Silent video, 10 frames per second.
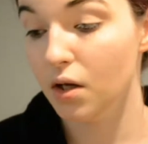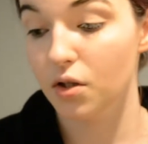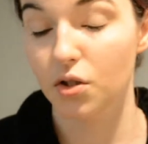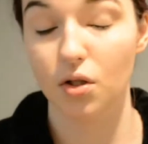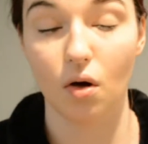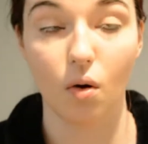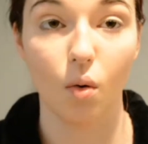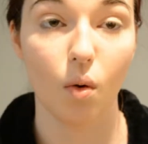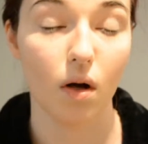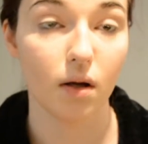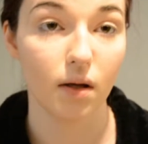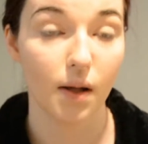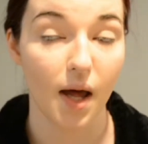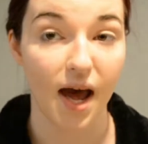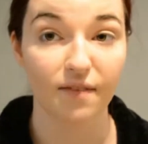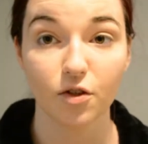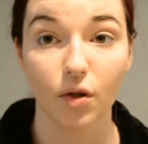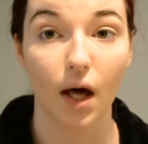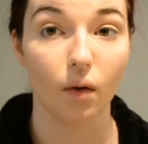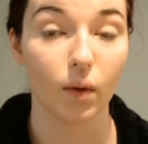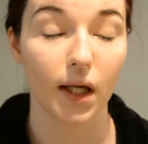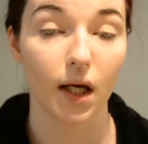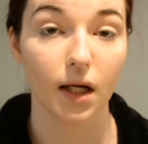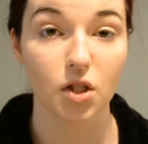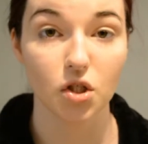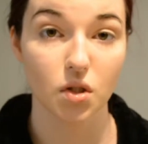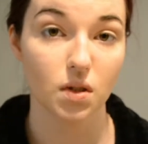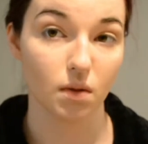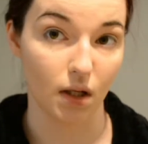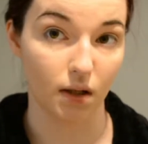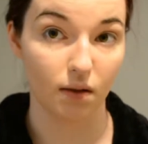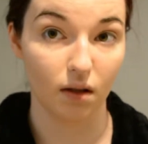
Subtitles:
So after that week, I just kind